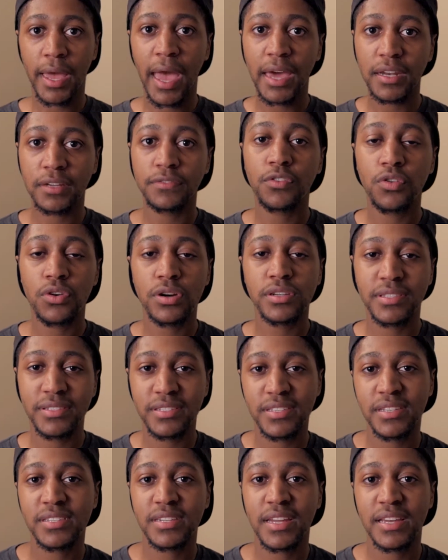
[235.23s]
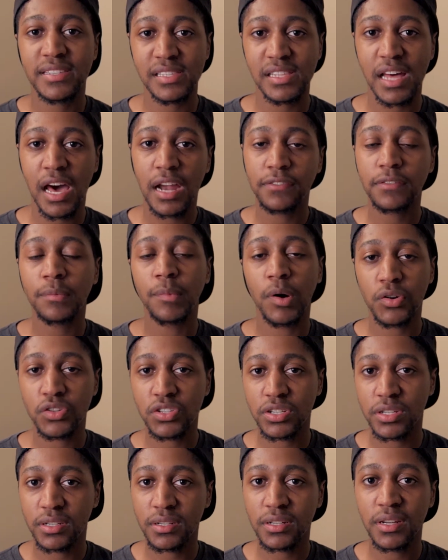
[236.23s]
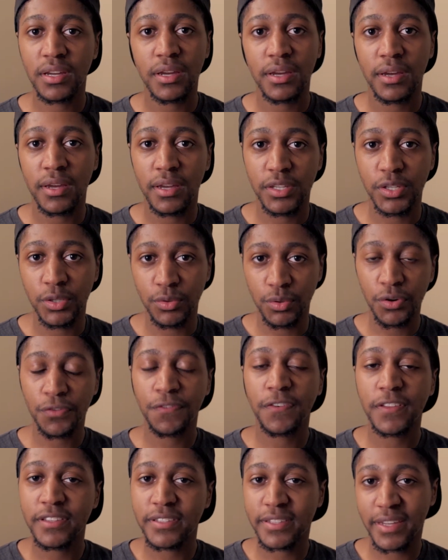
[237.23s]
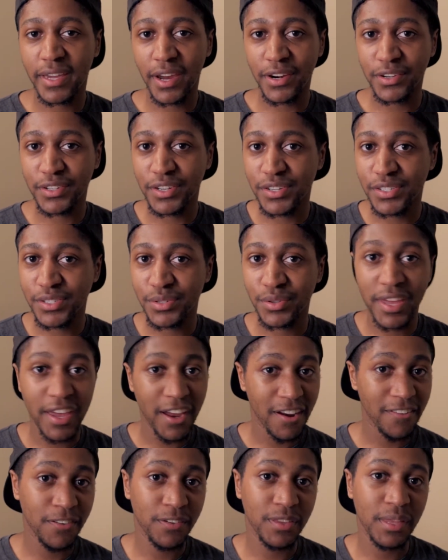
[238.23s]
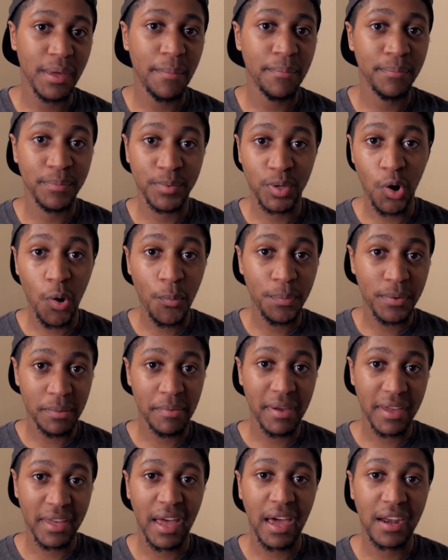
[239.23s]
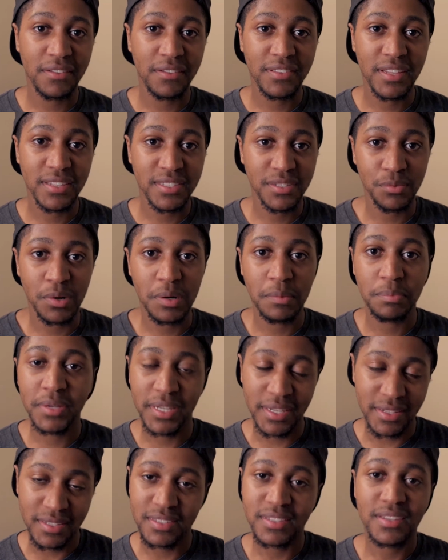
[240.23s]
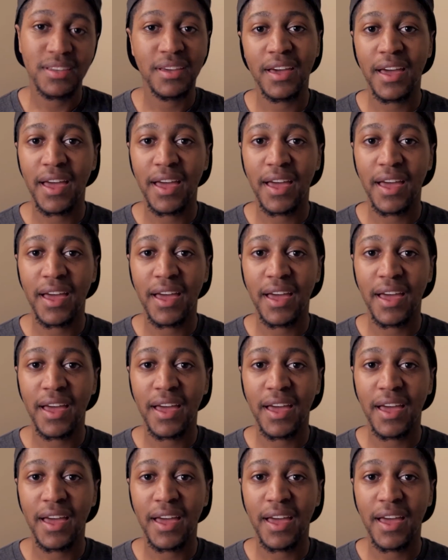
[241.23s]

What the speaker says: And of course the season has a lot of emotion. You root for these characters, you care for them, you hope they make it of this in one piece.